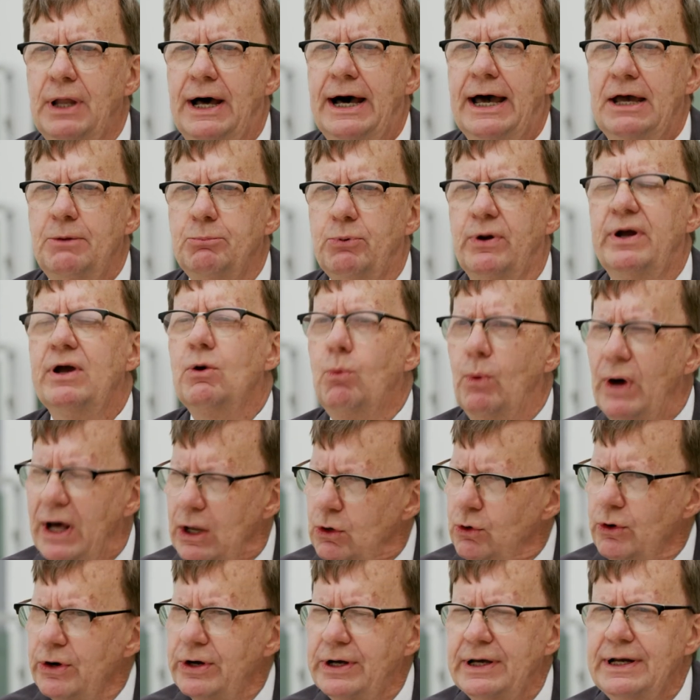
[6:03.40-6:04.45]
library, a
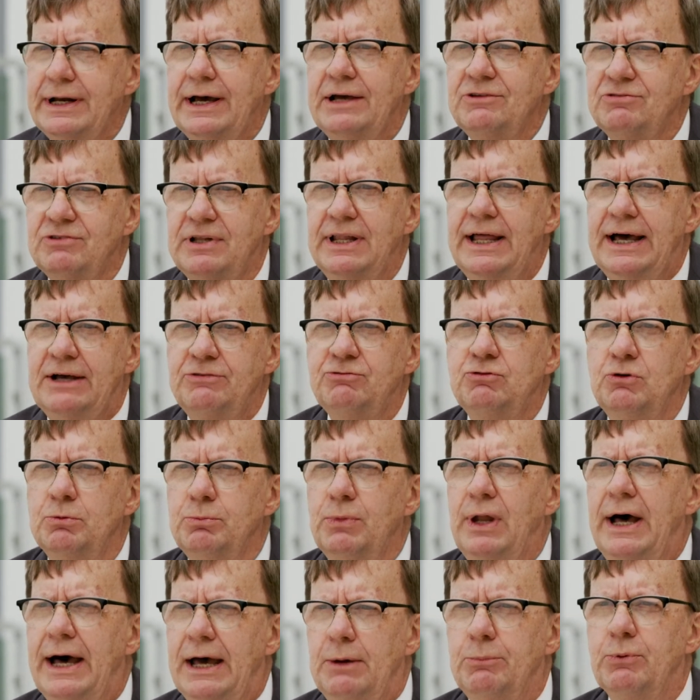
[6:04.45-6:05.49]
well-organized classroom
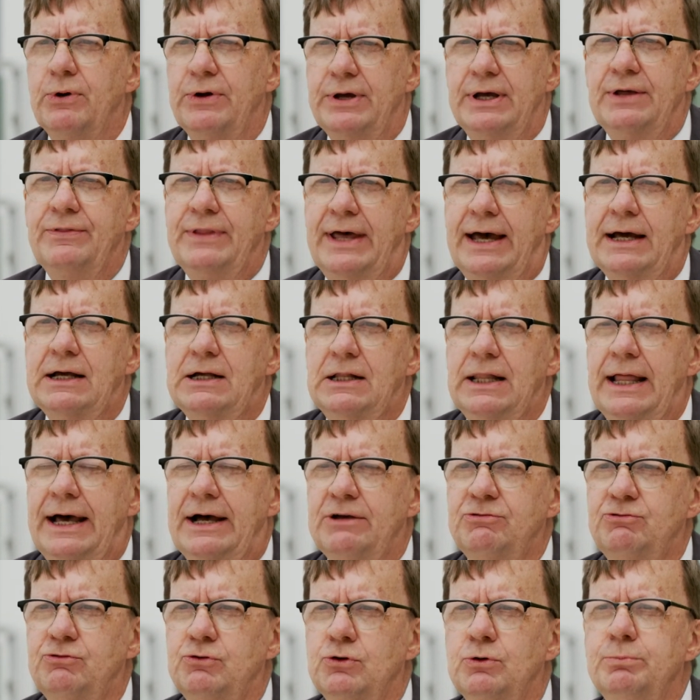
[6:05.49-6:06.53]
library in that
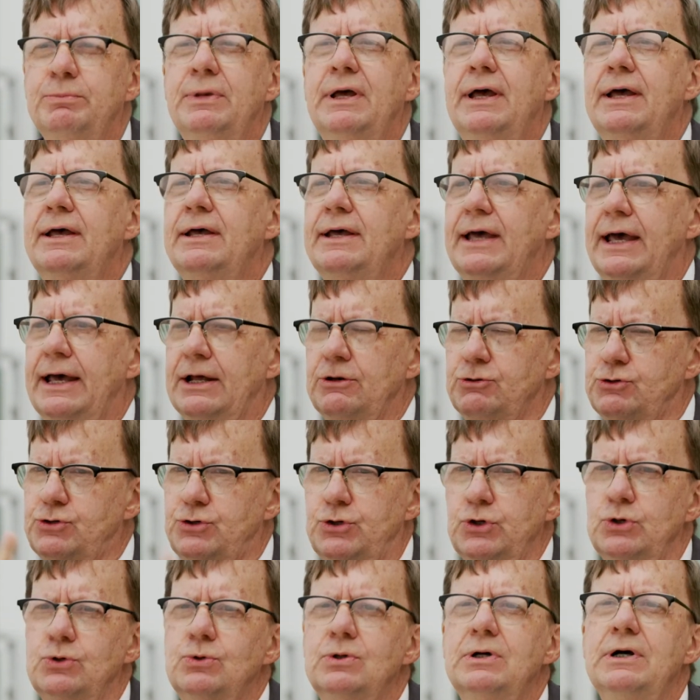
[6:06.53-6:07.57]
classroom? And
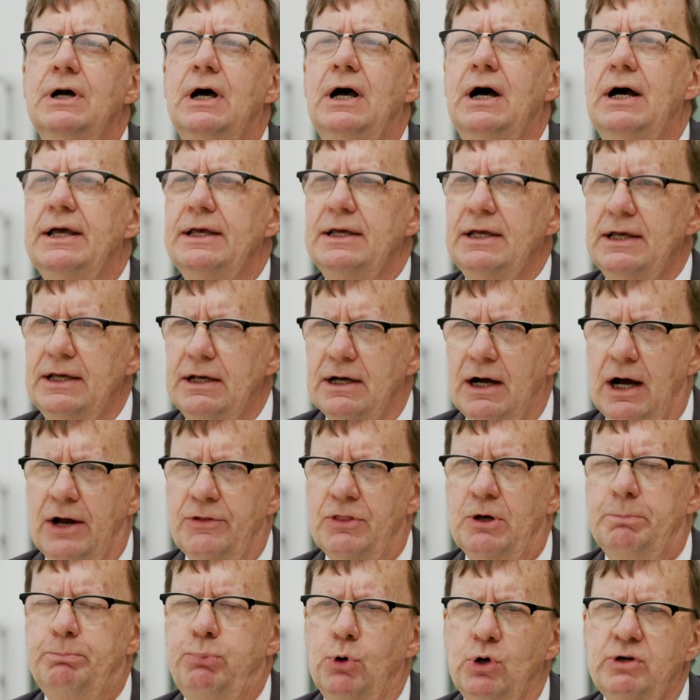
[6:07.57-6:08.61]
two, are
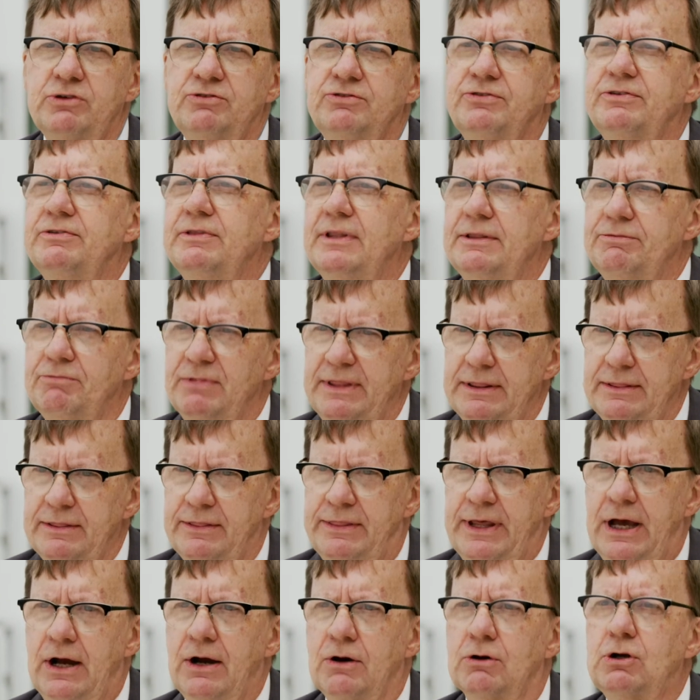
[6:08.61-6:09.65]
the books
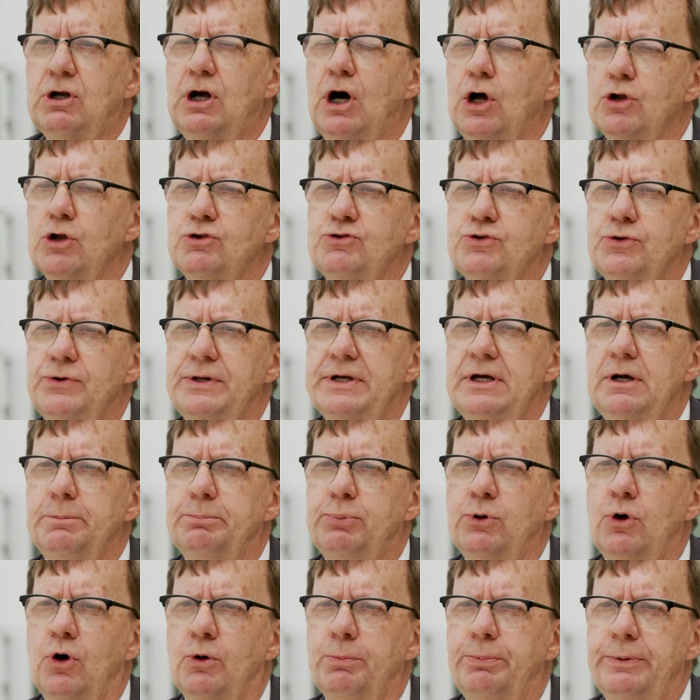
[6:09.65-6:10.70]
there culturally
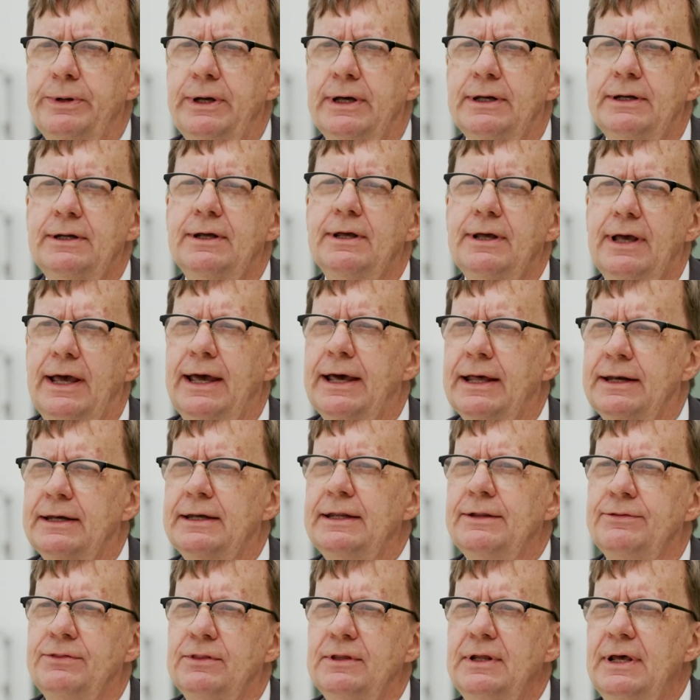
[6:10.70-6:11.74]
appropriate,
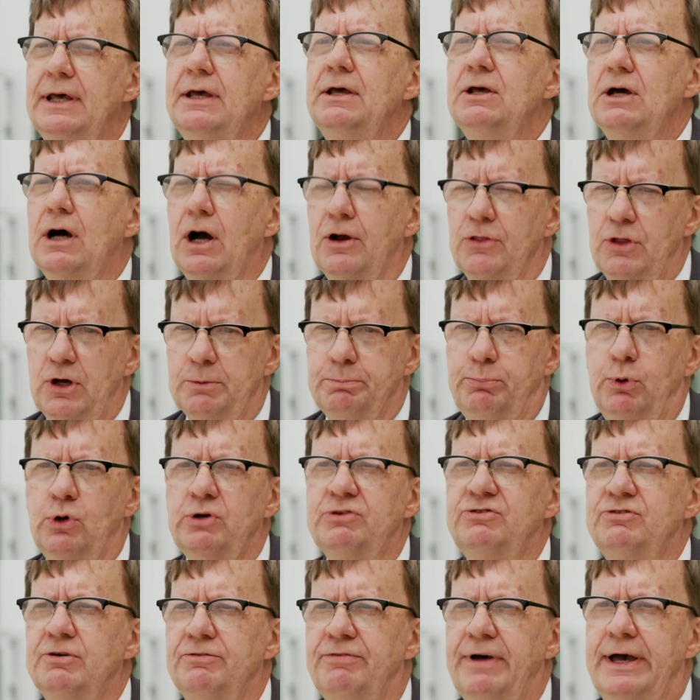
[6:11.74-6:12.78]
and are there
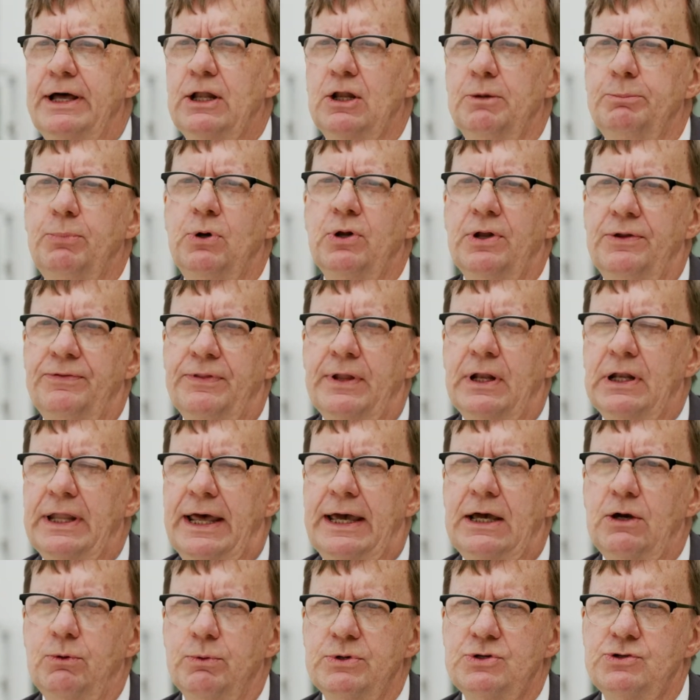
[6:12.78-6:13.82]
books available in the
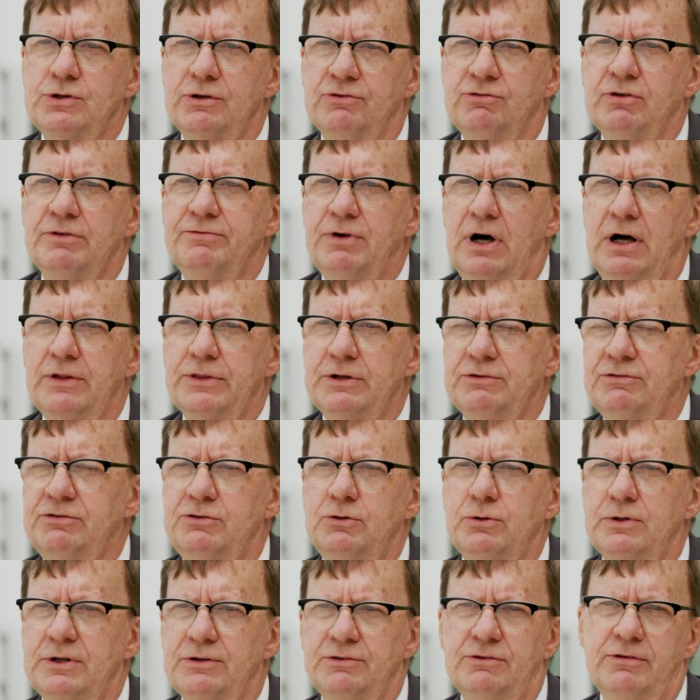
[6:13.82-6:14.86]
languages of all the
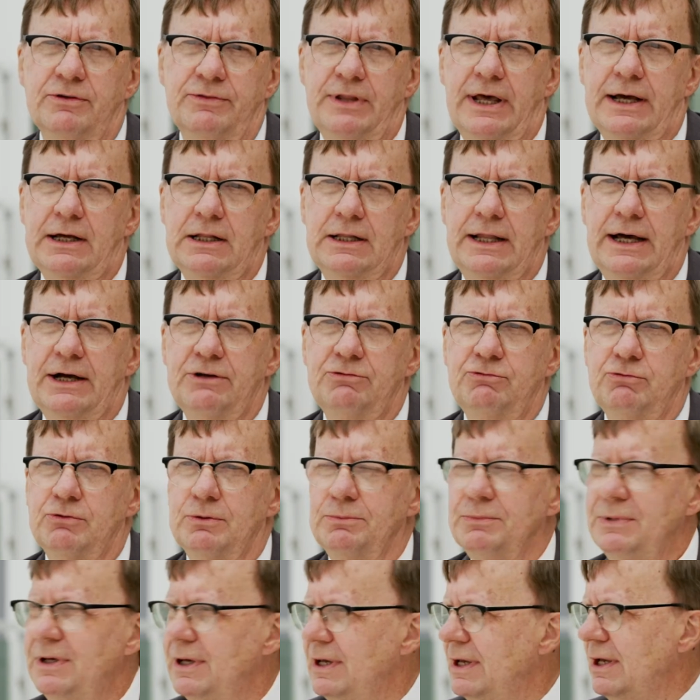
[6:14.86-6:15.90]
students in that classroom?